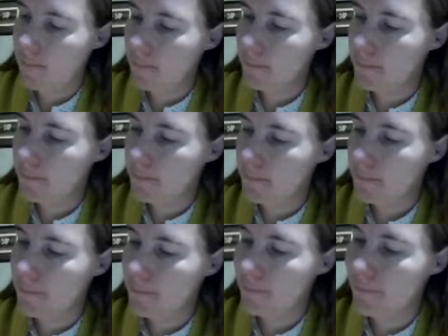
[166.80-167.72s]

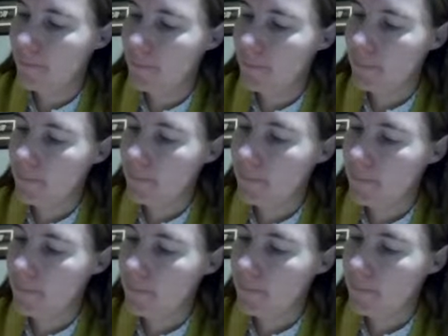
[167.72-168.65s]

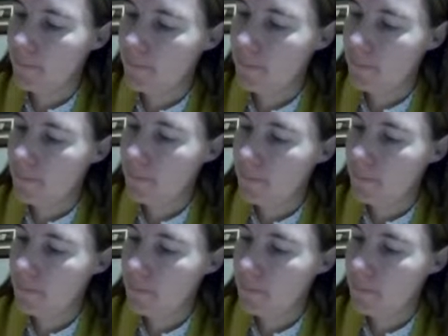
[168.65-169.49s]
Nothing is said.